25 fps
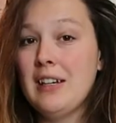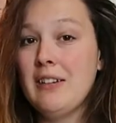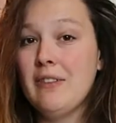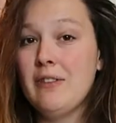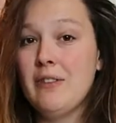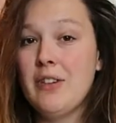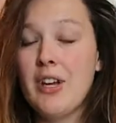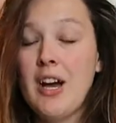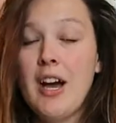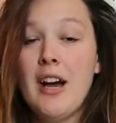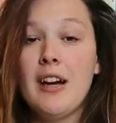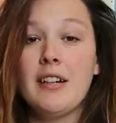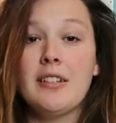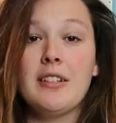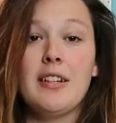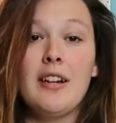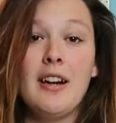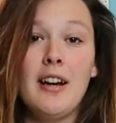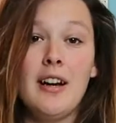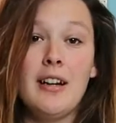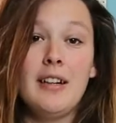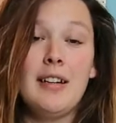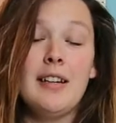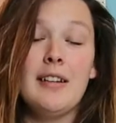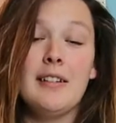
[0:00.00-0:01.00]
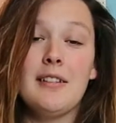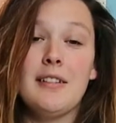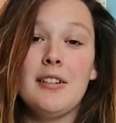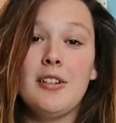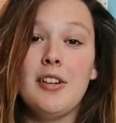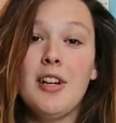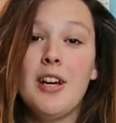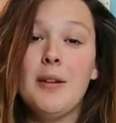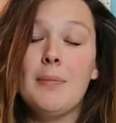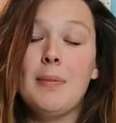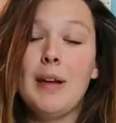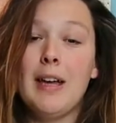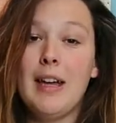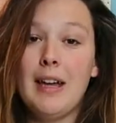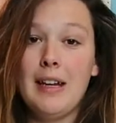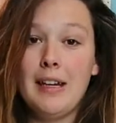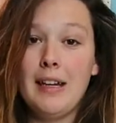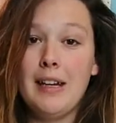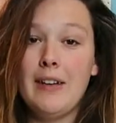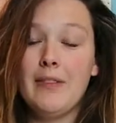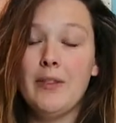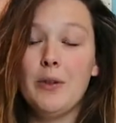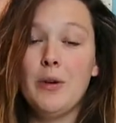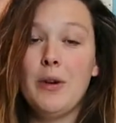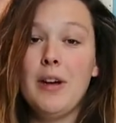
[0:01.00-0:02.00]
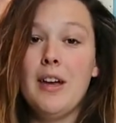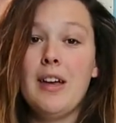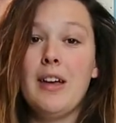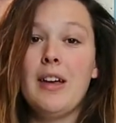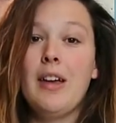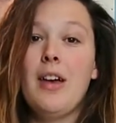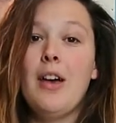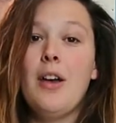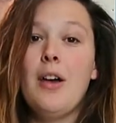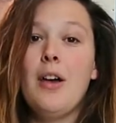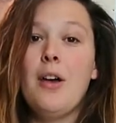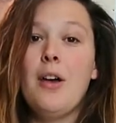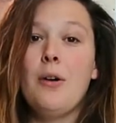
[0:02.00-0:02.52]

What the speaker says: If not, on Instagram I had a giveaway